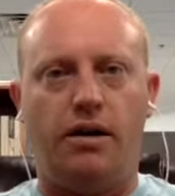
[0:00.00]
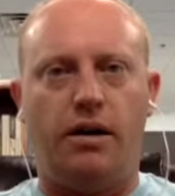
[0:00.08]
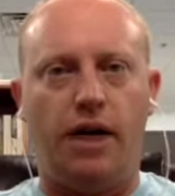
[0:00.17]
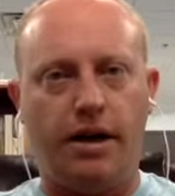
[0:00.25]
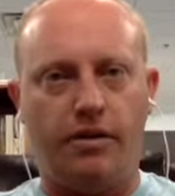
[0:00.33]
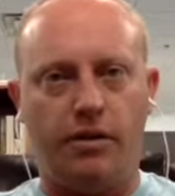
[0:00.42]

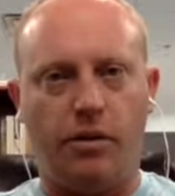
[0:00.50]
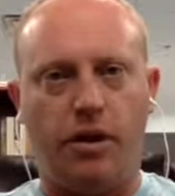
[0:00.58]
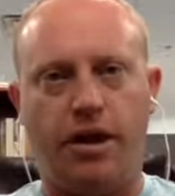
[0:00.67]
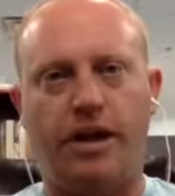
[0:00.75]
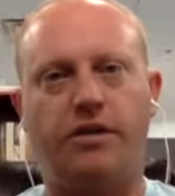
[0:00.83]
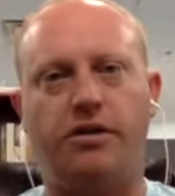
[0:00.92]
Hey
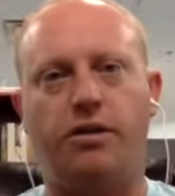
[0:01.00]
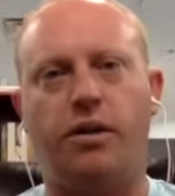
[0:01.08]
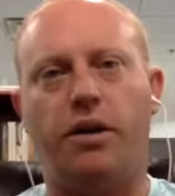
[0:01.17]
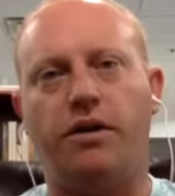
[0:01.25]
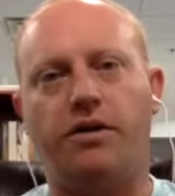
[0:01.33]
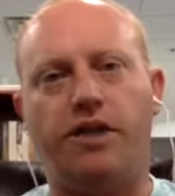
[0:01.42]
everyone, I just
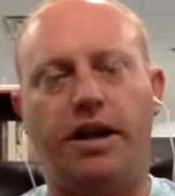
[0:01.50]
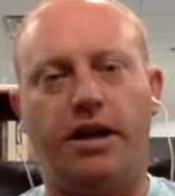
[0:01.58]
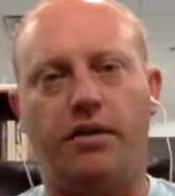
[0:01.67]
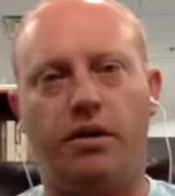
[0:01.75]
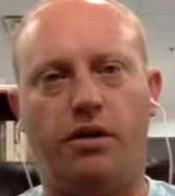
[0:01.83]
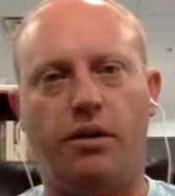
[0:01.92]
wanted to check
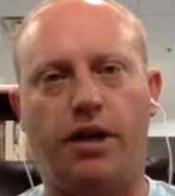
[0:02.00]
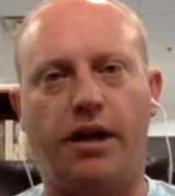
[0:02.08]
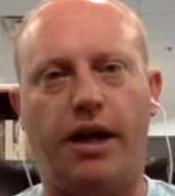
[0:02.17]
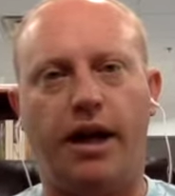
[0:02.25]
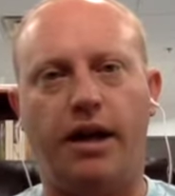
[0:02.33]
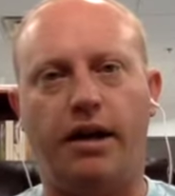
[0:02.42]
in real
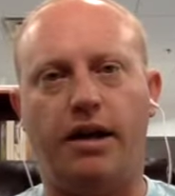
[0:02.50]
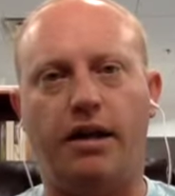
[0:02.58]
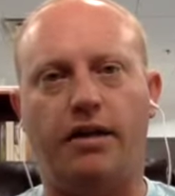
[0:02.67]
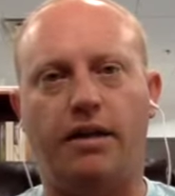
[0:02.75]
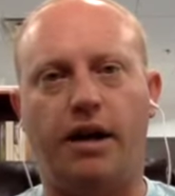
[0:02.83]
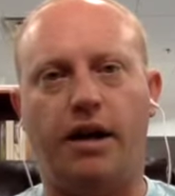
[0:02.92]
quick
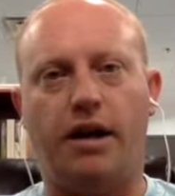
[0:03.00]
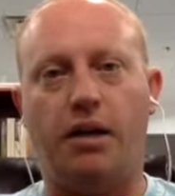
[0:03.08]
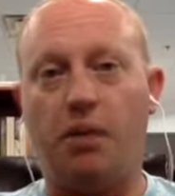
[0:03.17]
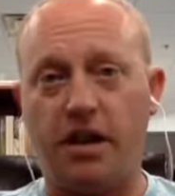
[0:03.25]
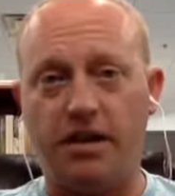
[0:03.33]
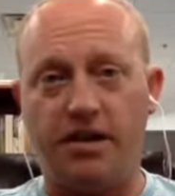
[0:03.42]
and uh,
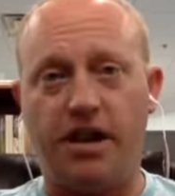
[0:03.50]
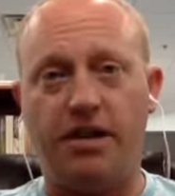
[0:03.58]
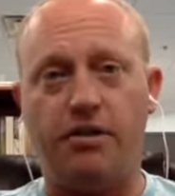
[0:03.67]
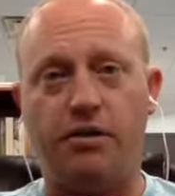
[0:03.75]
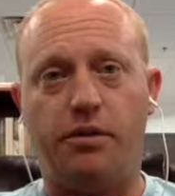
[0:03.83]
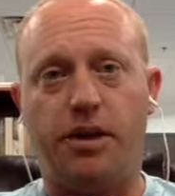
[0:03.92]

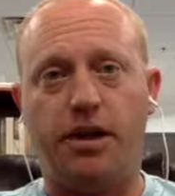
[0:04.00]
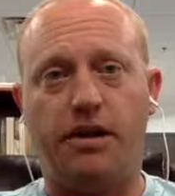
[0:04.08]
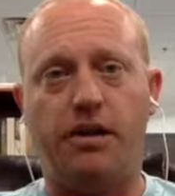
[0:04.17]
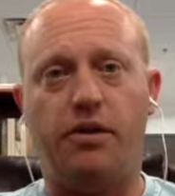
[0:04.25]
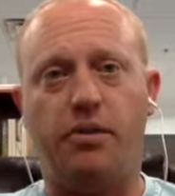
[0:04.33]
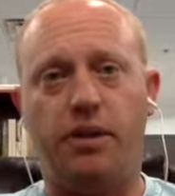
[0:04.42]
apologize for being a
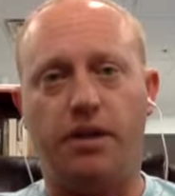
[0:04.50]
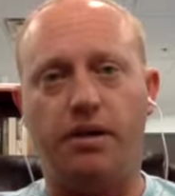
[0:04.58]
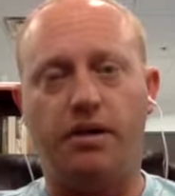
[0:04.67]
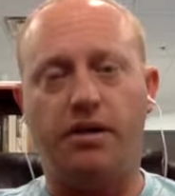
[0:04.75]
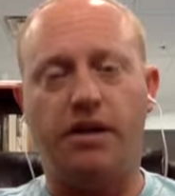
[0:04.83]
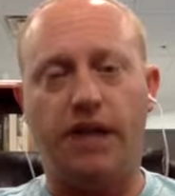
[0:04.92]
little bit
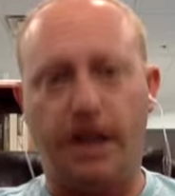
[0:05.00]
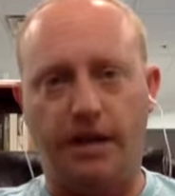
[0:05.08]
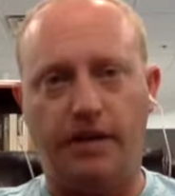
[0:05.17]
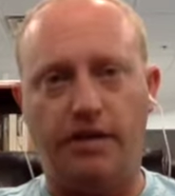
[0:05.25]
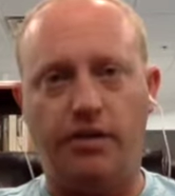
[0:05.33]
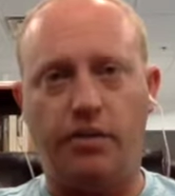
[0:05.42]

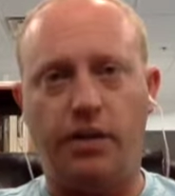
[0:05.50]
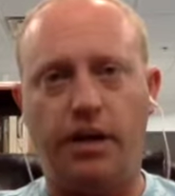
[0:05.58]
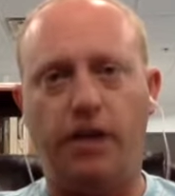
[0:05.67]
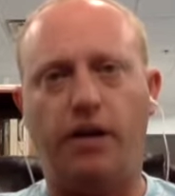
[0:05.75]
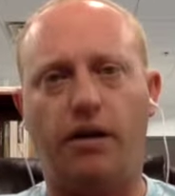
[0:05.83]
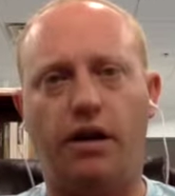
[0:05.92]
delayed this
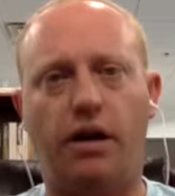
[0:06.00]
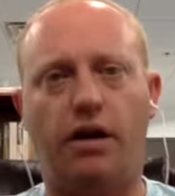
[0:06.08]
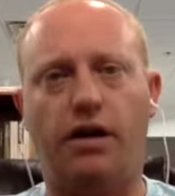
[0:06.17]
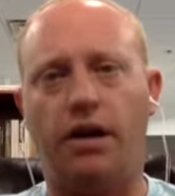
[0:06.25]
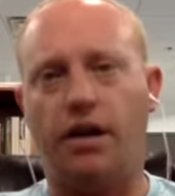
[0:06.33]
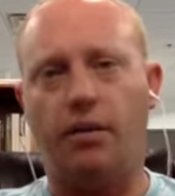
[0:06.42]
week
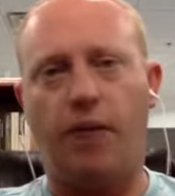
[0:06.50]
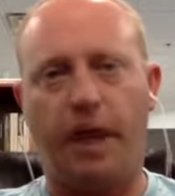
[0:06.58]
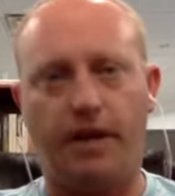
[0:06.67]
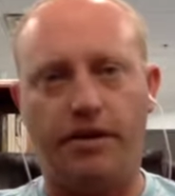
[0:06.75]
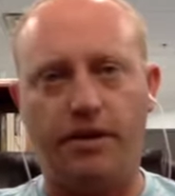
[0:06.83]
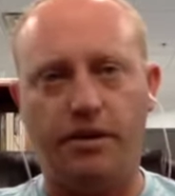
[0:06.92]
on getting
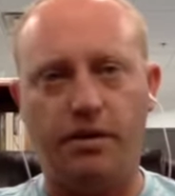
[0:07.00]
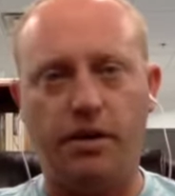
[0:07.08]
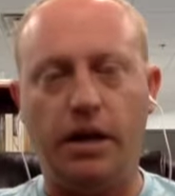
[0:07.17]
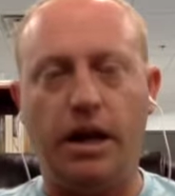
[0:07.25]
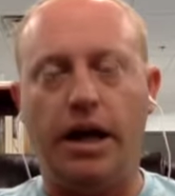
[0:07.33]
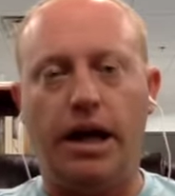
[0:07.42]
back to you
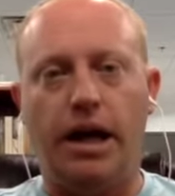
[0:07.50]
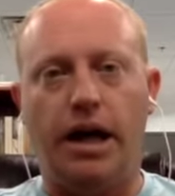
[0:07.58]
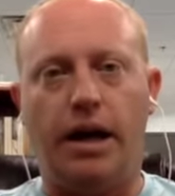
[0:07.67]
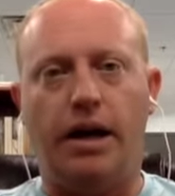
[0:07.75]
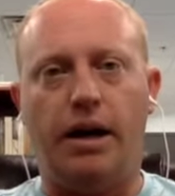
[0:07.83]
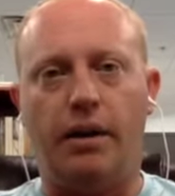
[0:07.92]

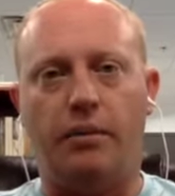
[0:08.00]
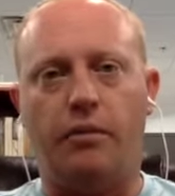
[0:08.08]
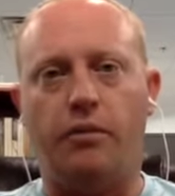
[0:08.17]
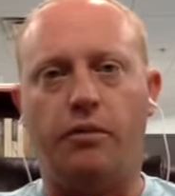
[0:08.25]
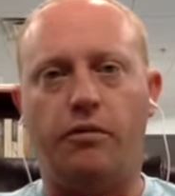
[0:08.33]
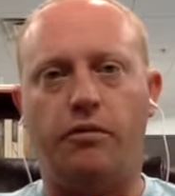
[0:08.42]

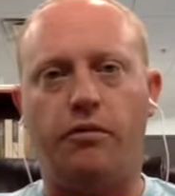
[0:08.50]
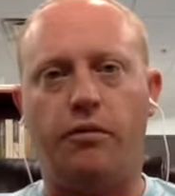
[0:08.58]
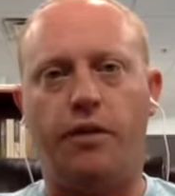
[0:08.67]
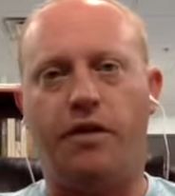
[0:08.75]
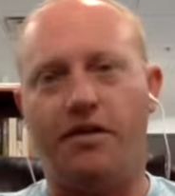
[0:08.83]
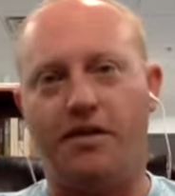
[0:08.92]
um,
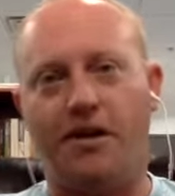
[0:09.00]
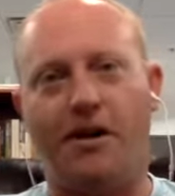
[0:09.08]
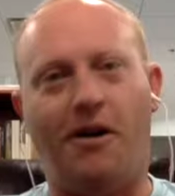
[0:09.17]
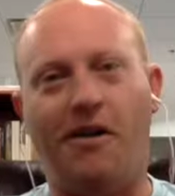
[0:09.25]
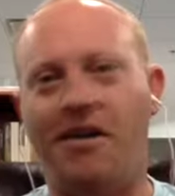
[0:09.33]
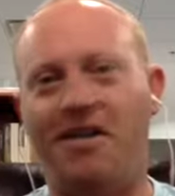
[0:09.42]
with
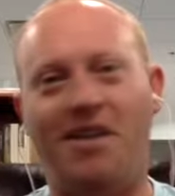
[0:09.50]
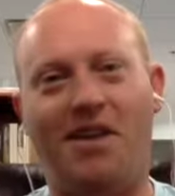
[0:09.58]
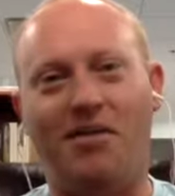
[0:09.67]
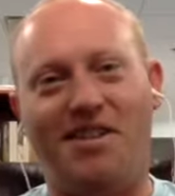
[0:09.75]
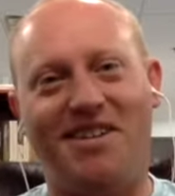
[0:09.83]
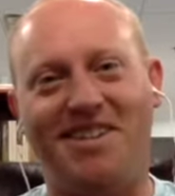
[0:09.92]
all the
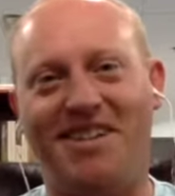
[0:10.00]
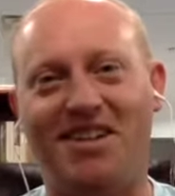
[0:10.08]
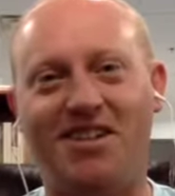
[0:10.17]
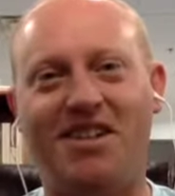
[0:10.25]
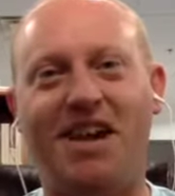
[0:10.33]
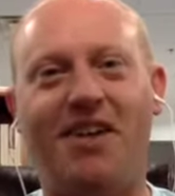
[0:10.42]
assignments.
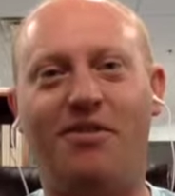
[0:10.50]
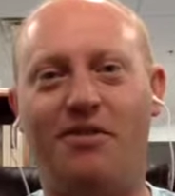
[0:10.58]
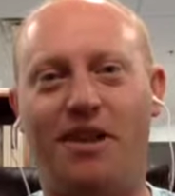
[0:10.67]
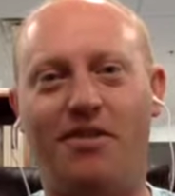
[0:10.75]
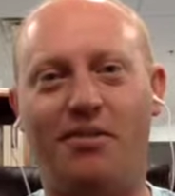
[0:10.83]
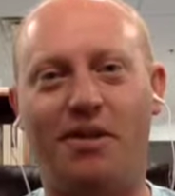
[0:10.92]
Essentially, I've
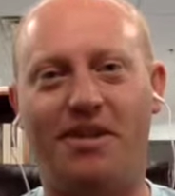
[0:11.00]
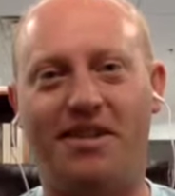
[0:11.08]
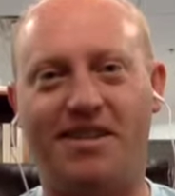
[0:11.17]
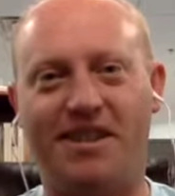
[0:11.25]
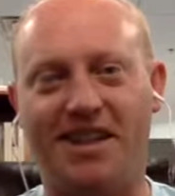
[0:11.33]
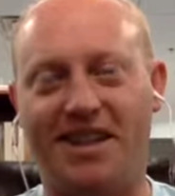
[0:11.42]
I've been
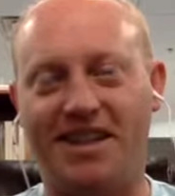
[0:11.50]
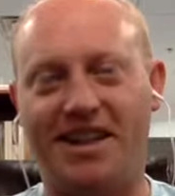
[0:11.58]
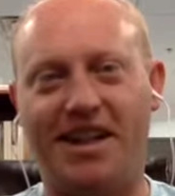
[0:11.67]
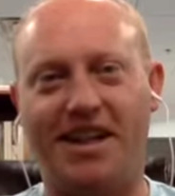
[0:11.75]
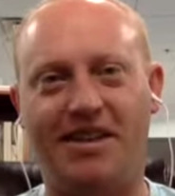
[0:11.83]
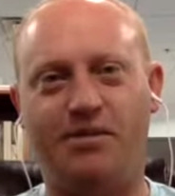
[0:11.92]
sick and
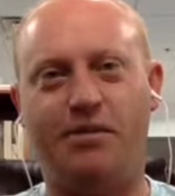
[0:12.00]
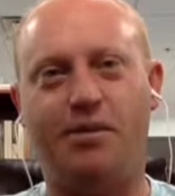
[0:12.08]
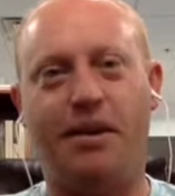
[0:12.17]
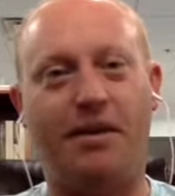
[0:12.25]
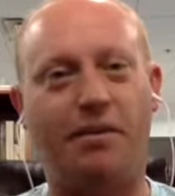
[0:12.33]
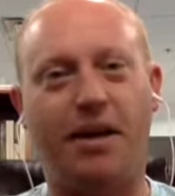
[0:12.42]
laid up for
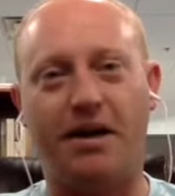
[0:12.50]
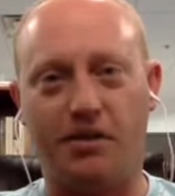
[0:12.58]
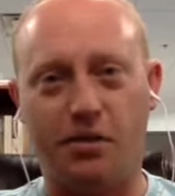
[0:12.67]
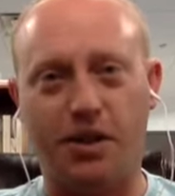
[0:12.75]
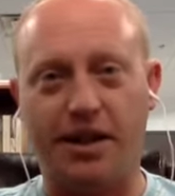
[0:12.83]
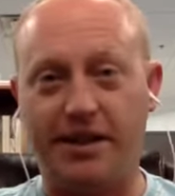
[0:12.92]
about the
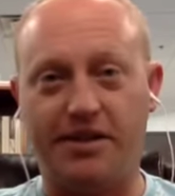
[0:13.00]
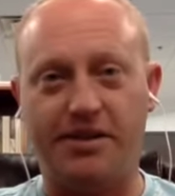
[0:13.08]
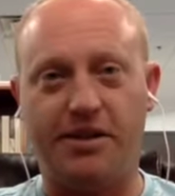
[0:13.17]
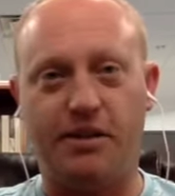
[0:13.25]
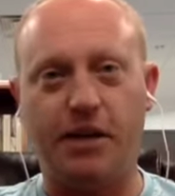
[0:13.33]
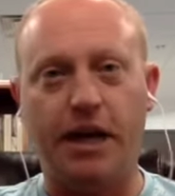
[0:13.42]
past week,
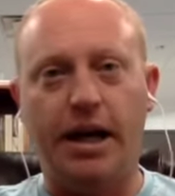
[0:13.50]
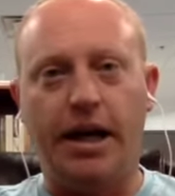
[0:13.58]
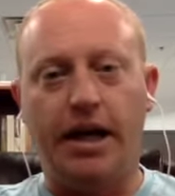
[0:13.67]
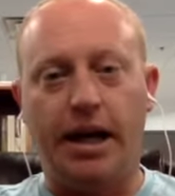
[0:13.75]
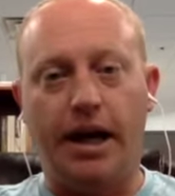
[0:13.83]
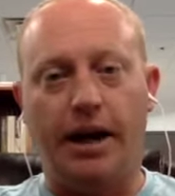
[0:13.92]
so
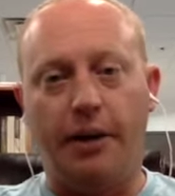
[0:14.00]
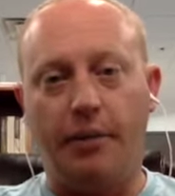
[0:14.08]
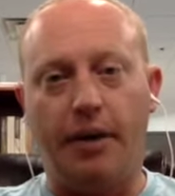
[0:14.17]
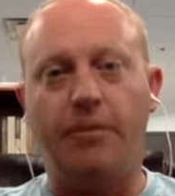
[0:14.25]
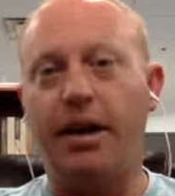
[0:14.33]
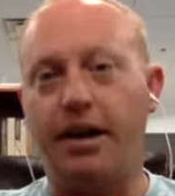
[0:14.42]
um,
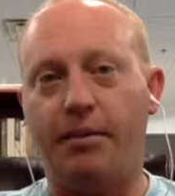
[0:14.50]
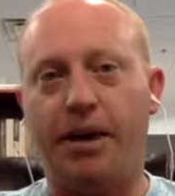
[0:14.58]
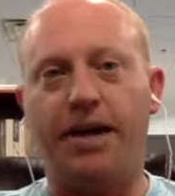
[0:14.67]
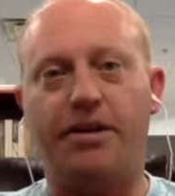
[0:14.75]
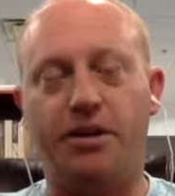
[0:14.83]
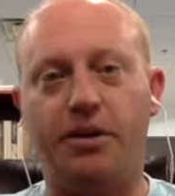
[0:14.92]
I'm getting
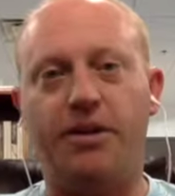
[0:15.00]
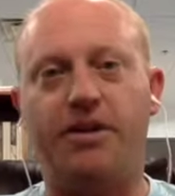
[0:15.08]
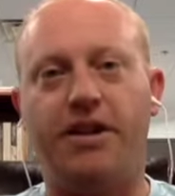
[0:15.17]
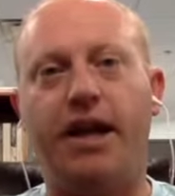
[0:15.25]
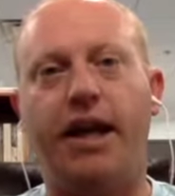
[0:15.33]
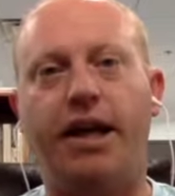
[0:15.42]
back to it
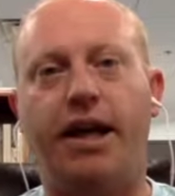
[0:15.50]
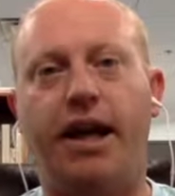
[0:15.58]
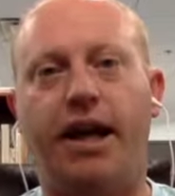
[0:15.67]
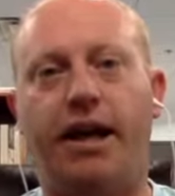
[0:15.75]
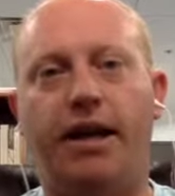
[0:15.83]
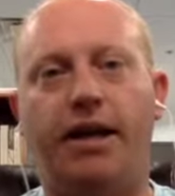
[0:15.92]
today,
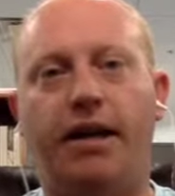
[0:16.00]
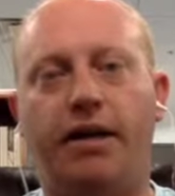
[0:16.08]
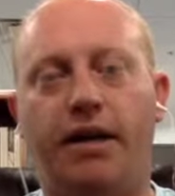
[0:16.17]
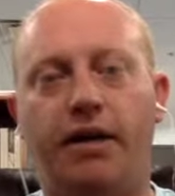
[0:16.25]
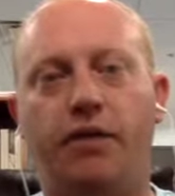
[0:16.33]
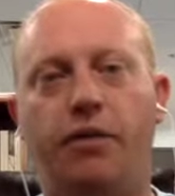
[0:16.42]

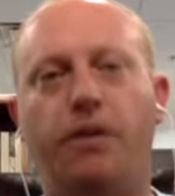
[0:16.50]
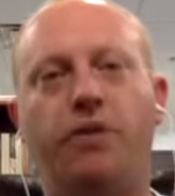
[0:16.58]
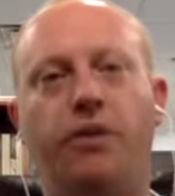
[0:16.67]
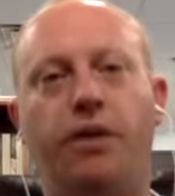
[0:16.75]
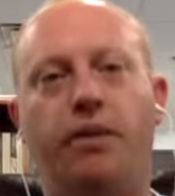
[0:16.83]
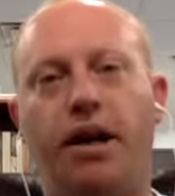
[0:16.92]
and I will be
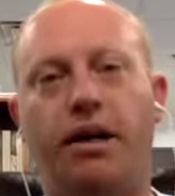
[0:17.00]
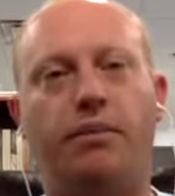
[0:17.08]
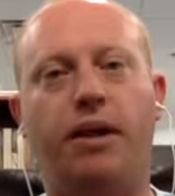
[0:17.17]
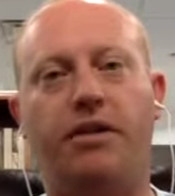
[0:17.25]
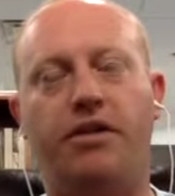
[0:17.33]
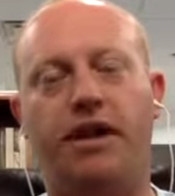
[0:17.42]
doing my
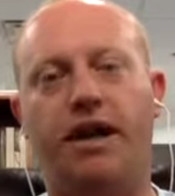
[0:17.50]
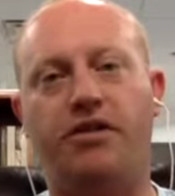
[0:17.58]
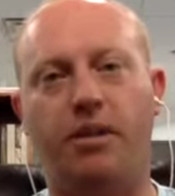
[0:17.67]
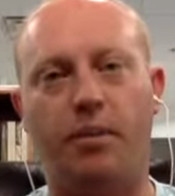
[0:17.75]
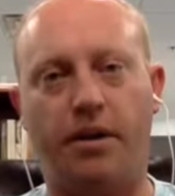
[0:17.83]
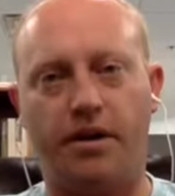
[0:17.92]
best to
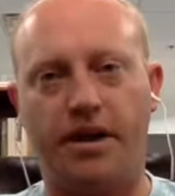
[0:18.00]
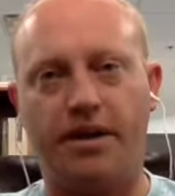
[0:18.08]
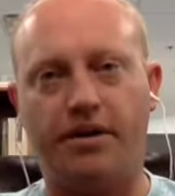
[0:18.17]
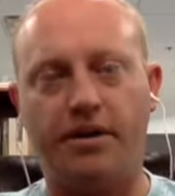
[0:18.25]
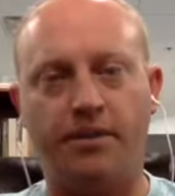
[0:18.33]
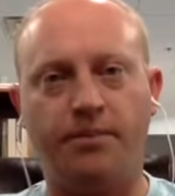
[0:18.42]
catch up on
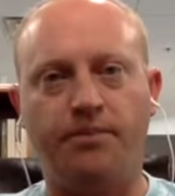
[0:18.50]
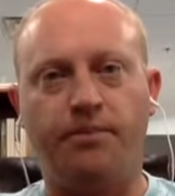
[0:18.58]
things.